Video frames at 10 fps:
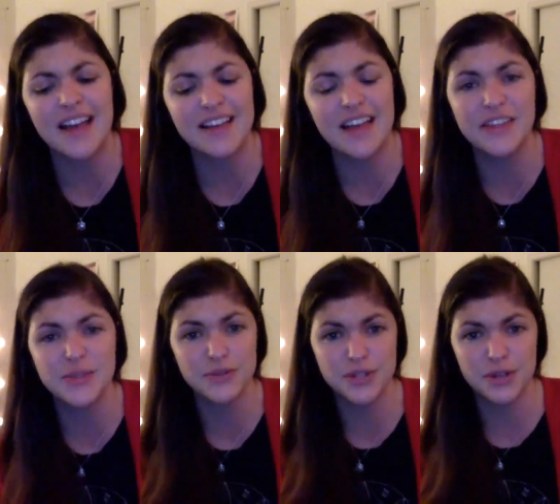yeah,
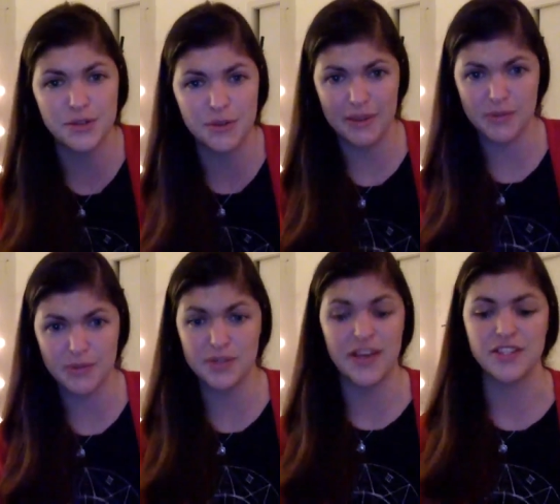I think sort of 2 to 3
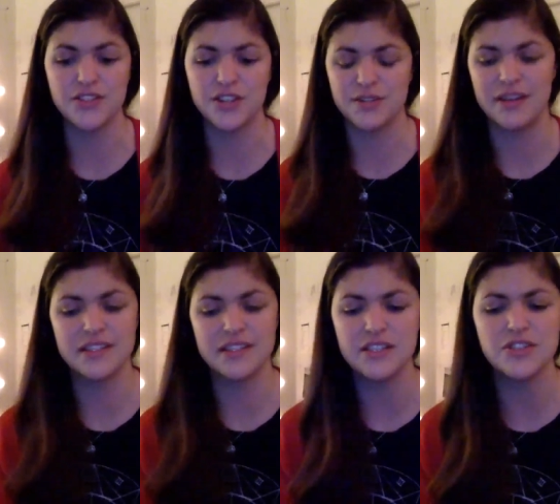weeks was the fastest
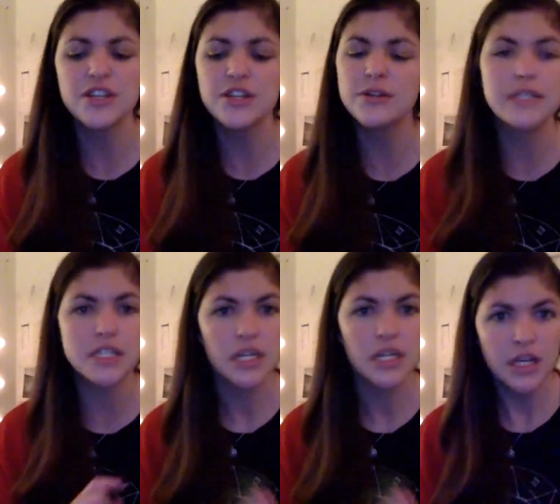turnaround in season 2,
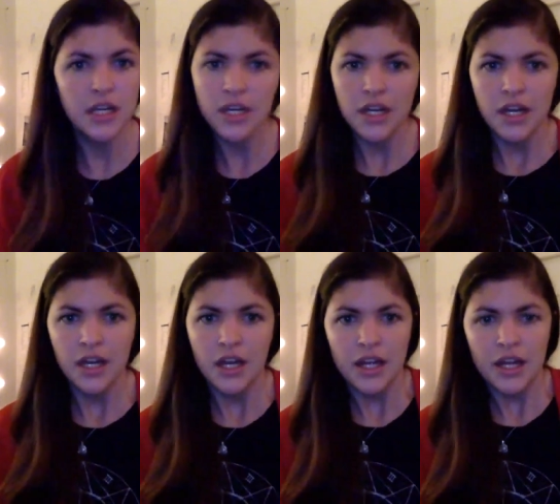and
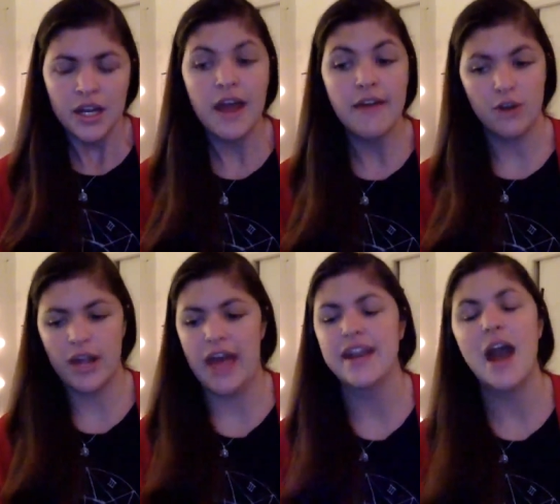
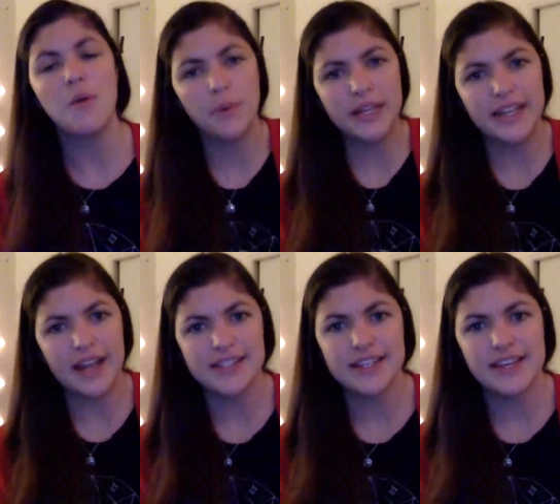never again. Now we're
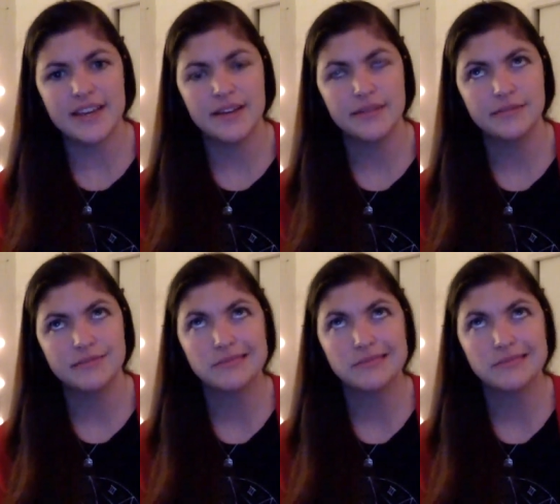really nicely